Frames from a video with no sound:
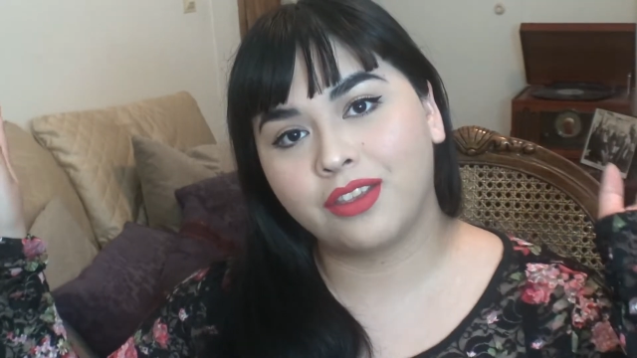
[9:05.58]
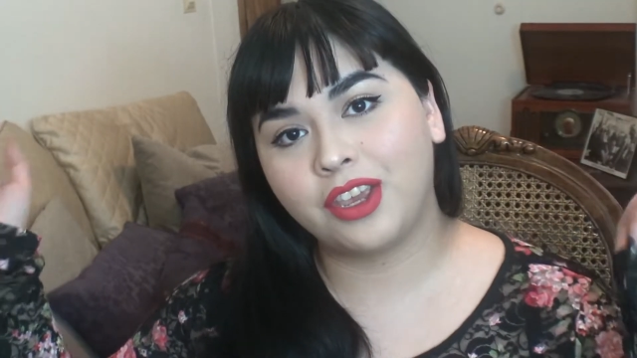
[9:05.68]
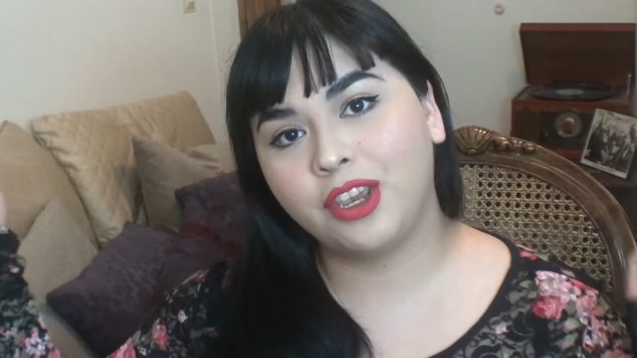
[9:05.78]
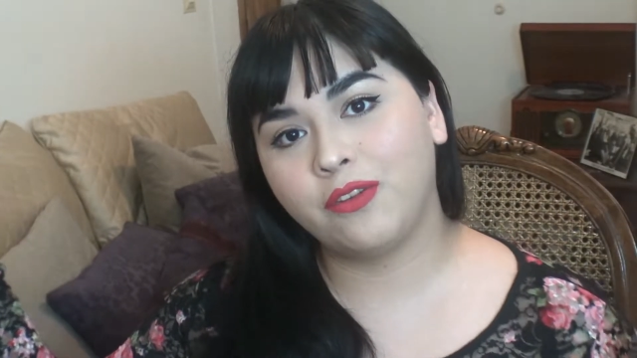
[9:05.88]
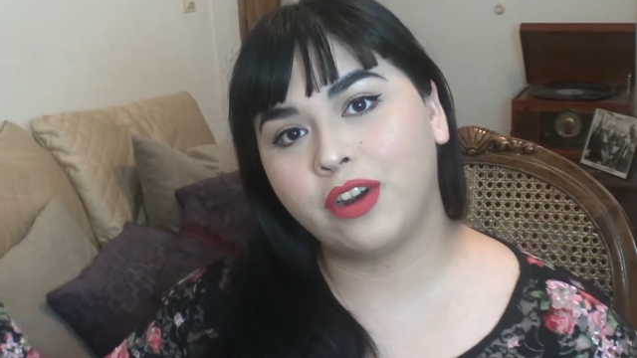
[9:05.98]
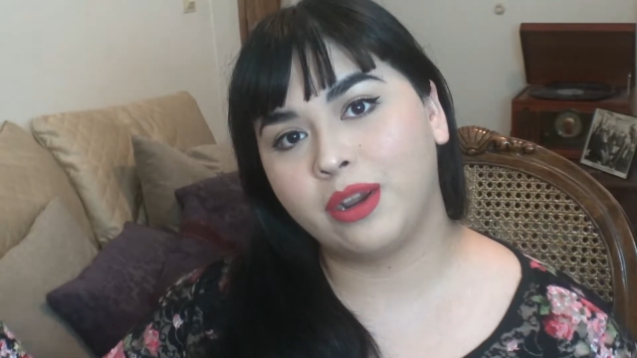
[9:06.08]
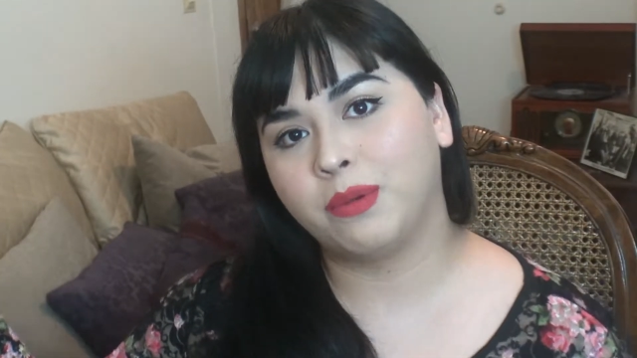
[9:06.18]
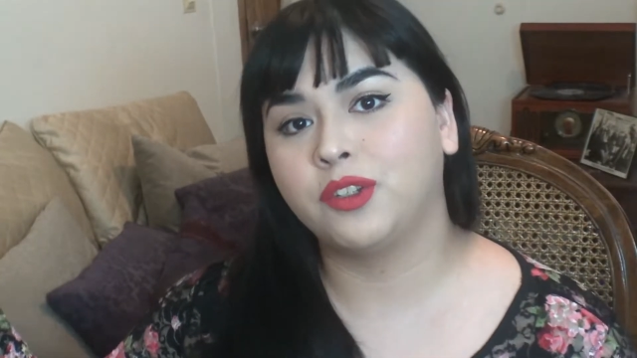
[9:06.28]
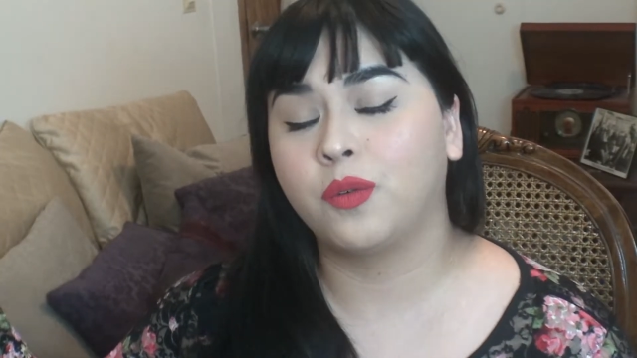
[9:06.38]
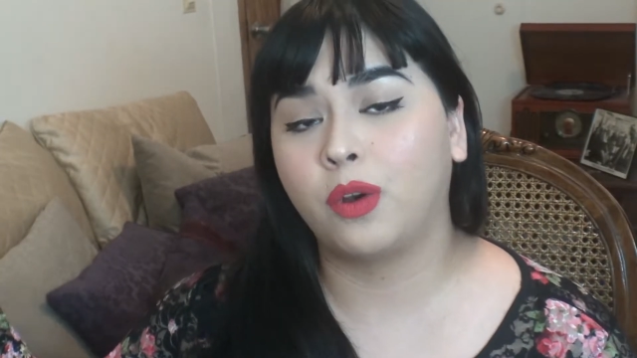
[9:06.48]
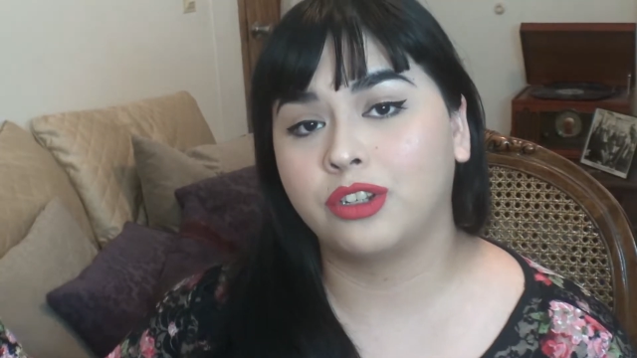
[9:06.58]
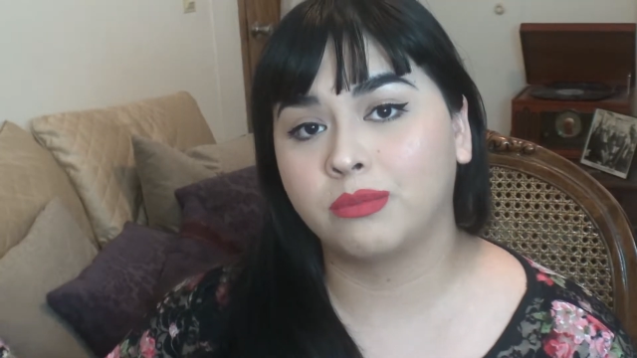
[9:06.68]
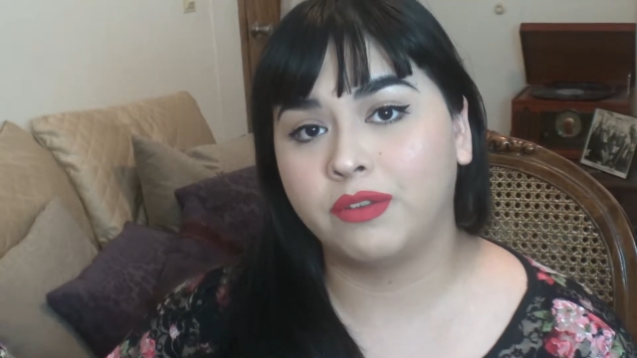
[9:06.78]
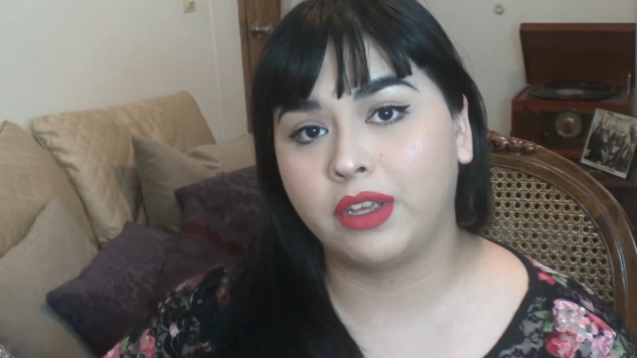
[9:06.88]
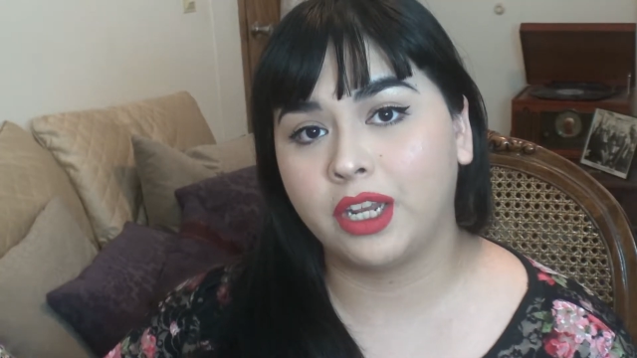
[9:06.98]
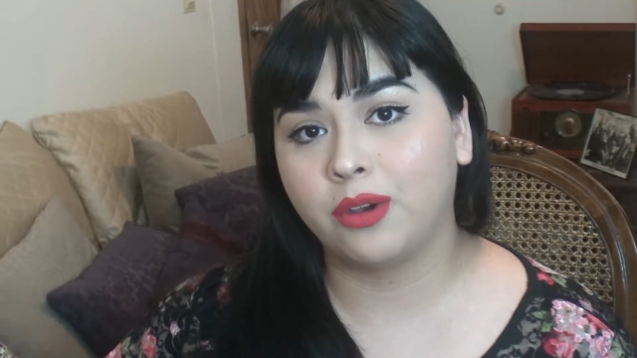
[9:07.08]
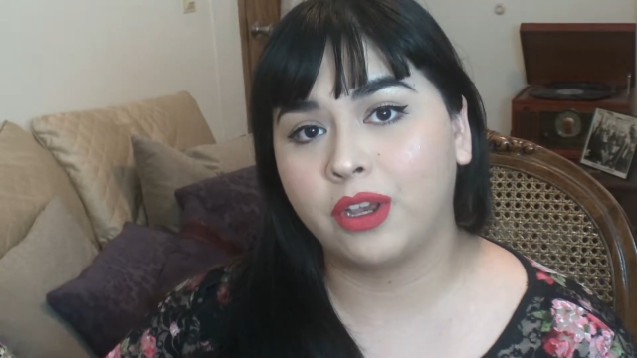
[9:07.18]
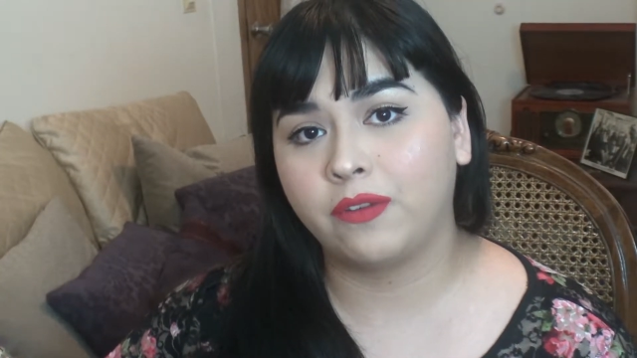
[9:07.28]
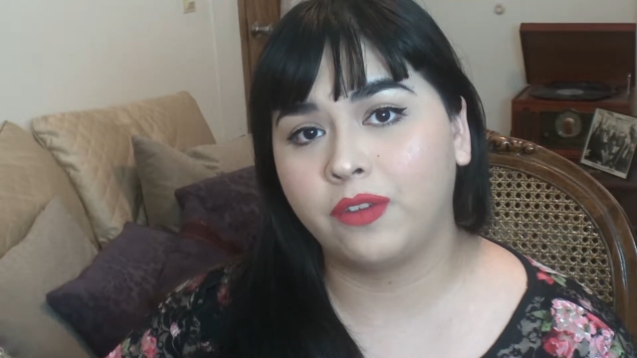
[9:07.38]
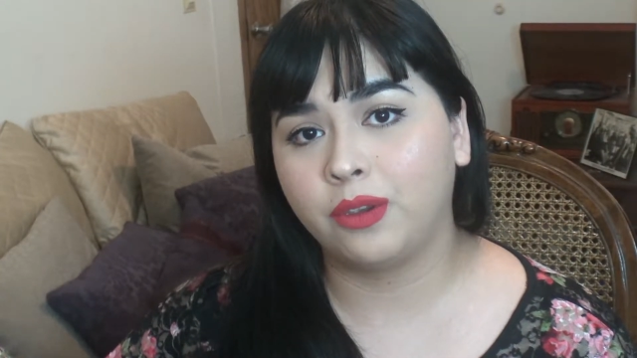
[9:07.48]
thank you very much for watching my video.
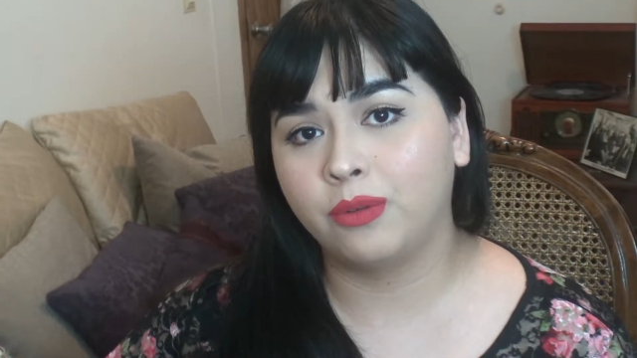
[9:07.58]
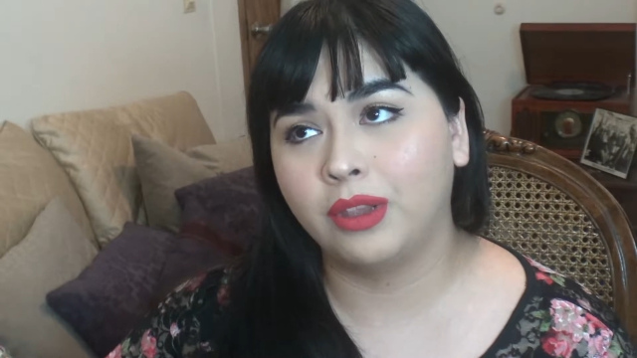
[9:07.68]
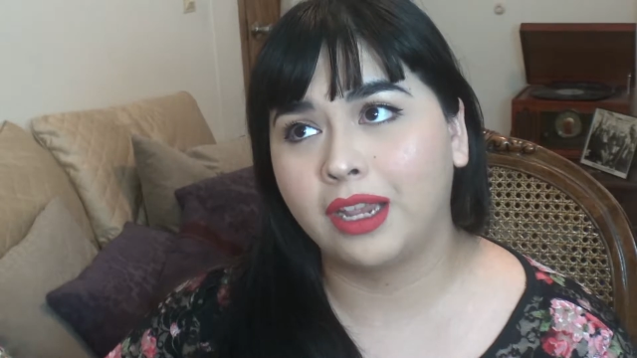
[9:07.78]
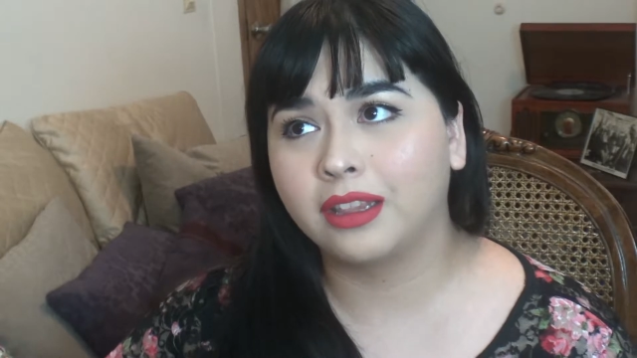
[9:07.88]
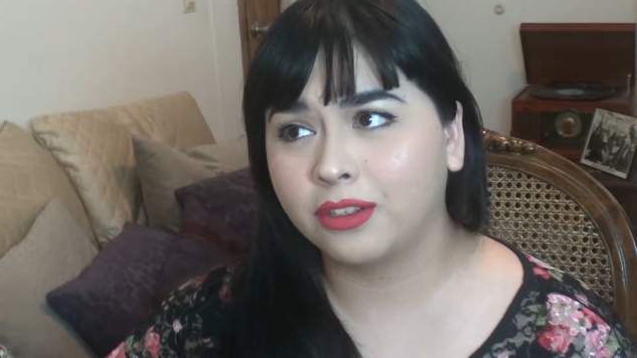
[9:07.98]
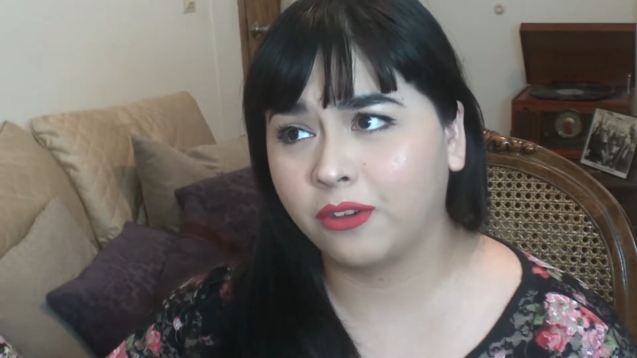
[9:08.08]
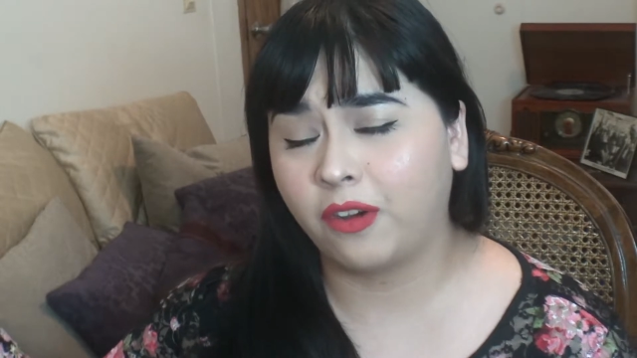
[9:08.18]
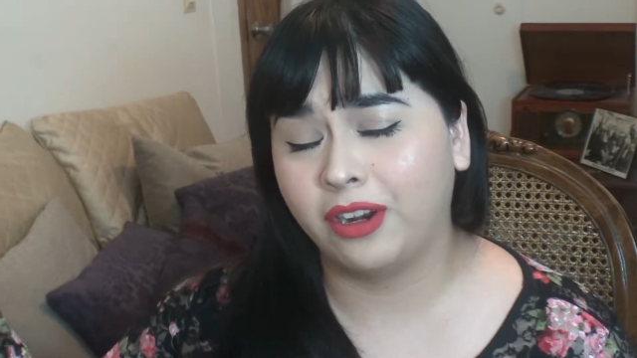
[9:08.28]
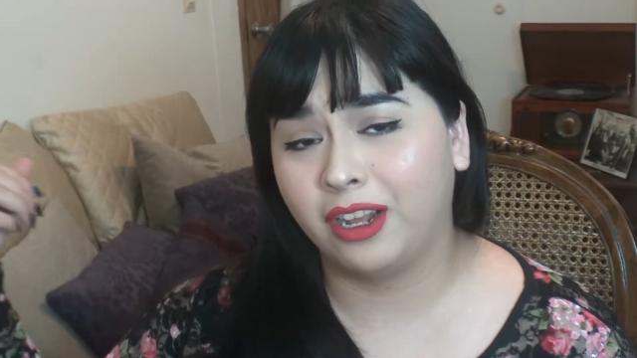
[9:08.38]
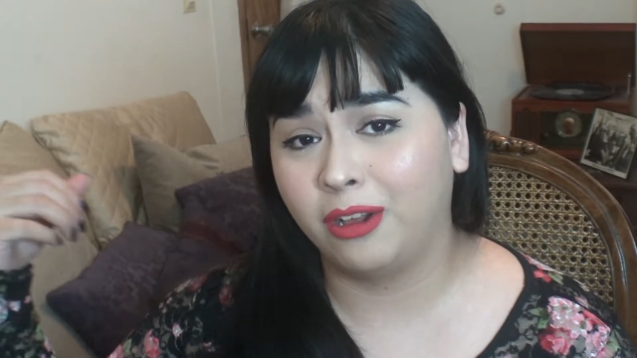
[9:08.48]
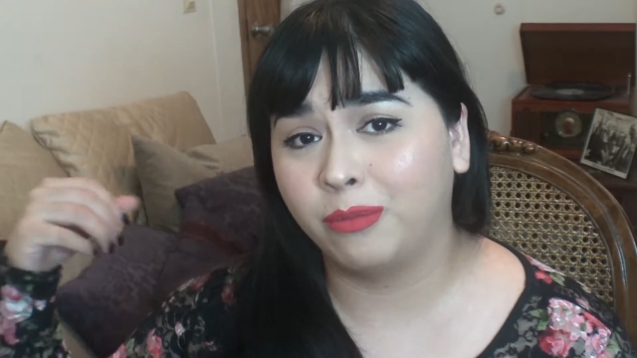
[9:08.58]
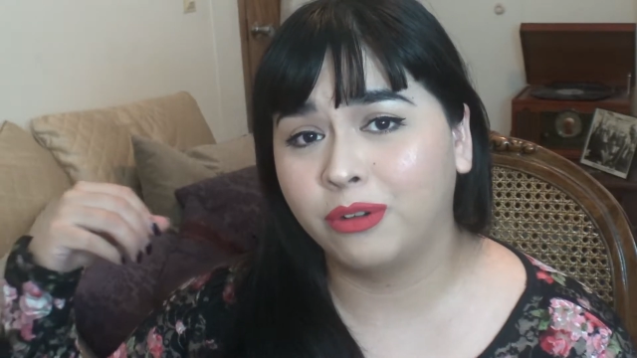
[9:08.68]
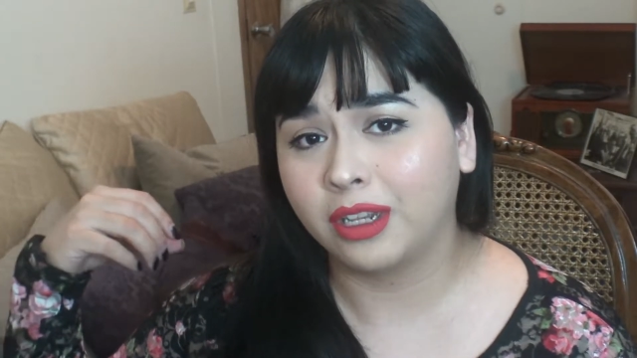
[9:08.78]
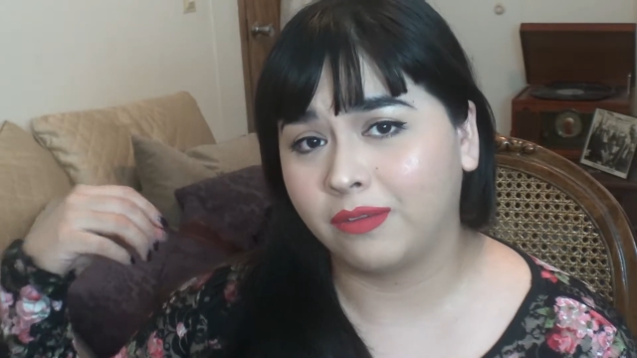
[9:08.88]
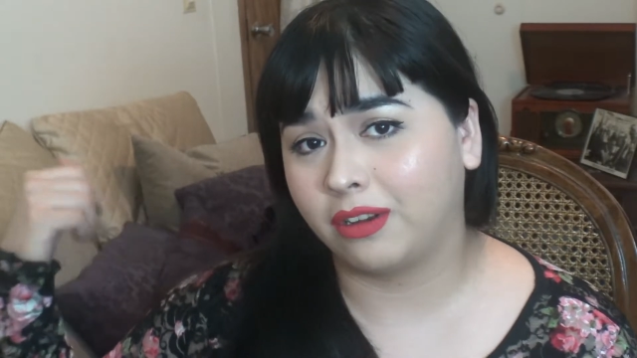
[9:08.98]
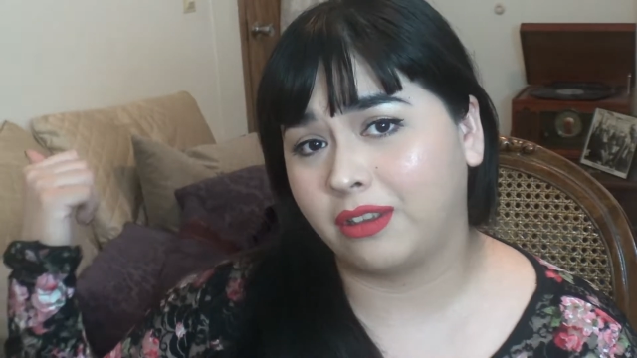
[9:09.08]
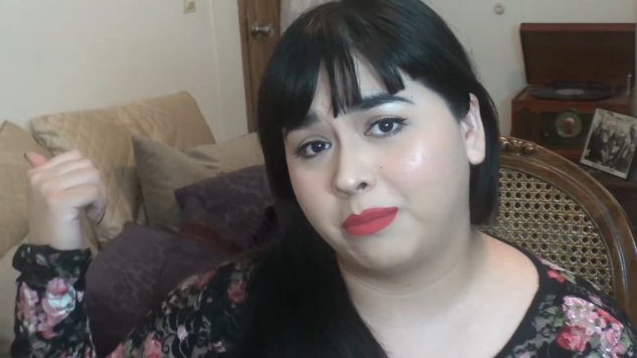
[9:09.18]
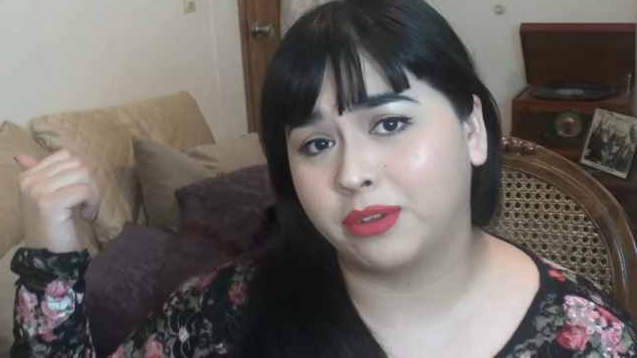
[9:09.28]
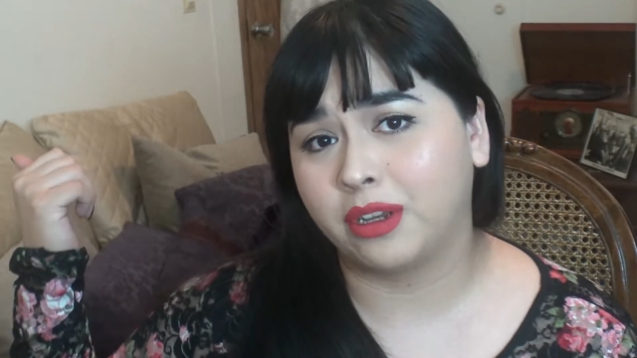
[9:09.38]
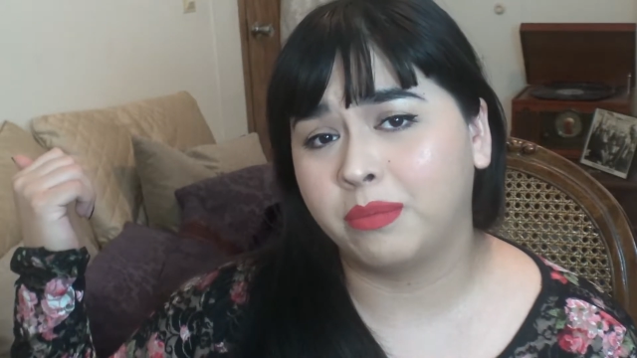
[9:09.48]
If you liked this, you found it helpful, give it a
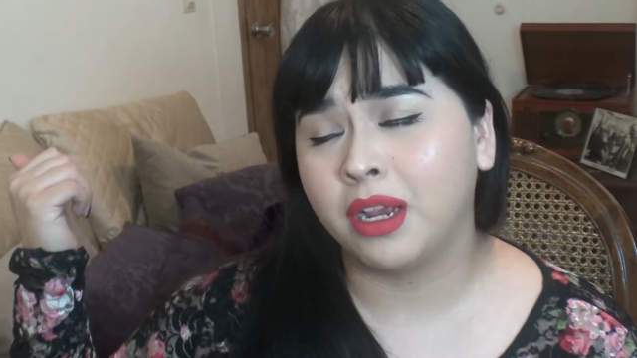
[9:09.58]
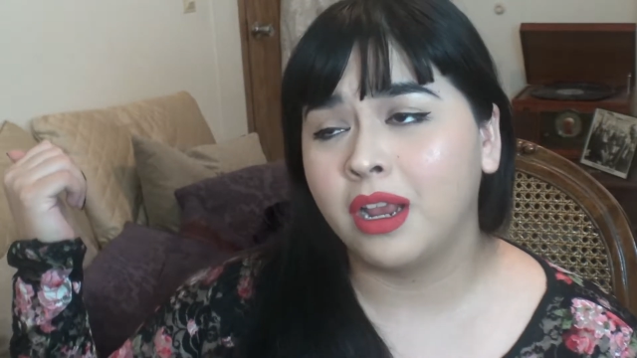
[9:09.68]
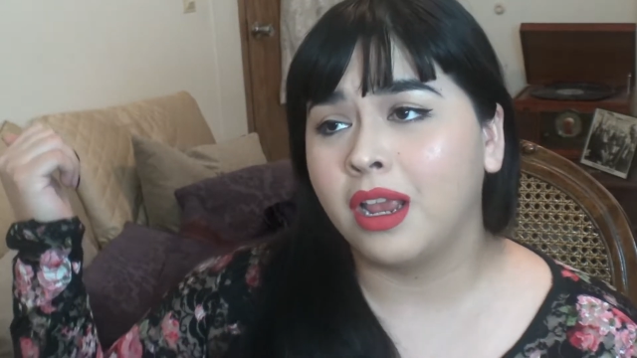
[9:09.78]
thumbs up.